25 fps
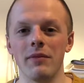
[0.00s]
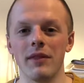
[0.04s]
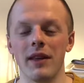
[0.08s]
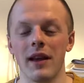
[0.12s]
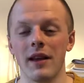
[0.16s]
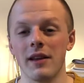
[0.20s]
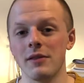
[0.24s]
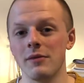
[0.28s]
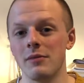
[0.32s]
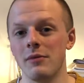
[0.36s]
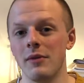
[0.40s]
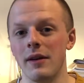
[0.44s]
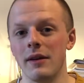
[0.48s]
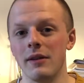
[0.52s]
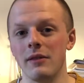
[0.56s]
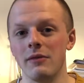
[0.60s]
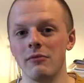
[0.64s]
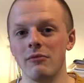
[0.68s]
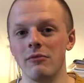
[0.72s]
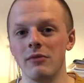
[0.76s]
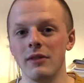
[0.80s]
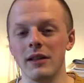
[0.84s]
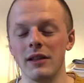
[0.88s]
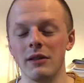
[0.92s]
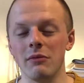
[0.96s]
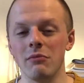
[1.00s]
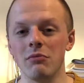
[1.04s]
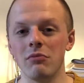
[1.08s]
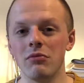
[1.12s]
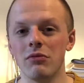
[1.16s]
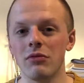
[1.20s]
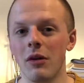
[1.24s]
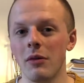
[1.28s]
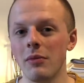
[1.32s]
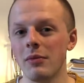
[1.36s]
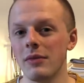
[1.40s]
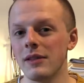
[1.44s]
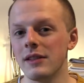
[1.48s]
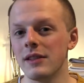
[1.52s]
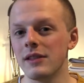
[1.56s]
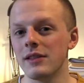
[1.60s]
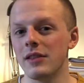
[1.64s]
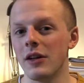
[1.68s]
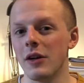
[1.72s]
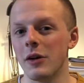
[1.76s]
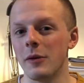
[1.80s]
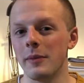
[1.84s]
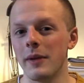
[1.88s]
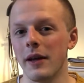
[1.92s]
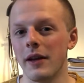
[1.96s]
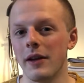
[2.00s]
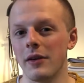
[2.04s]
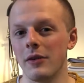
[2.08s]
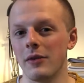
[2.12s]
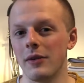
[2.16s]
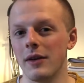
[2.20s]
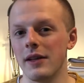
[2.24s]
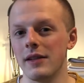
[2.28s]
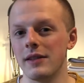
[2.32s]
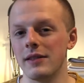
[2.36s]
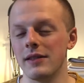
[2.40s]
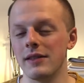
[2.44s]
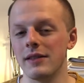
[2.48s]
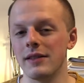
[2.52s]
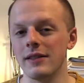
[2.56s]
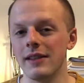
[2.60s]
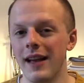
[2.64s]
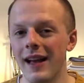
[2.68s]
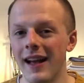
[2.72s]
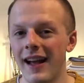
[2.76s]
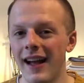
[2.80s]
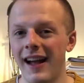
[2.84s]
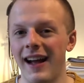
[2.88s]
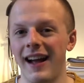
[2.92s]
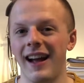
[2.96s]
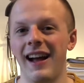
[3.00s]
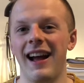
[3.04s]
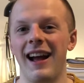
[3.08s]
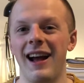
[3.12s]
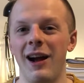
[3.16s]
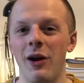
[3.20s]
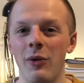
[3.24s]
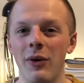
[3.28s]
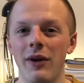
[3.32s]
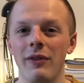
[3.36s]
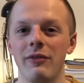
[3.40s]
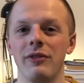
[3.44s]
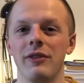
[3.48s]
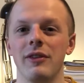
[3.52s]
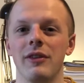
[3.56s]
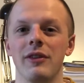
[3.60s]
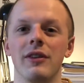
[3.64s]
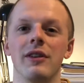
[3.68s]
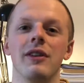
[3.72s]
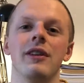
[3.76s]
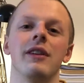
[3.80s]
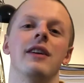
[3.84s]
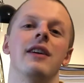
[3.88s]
that's when we can properly start piano lessons. However,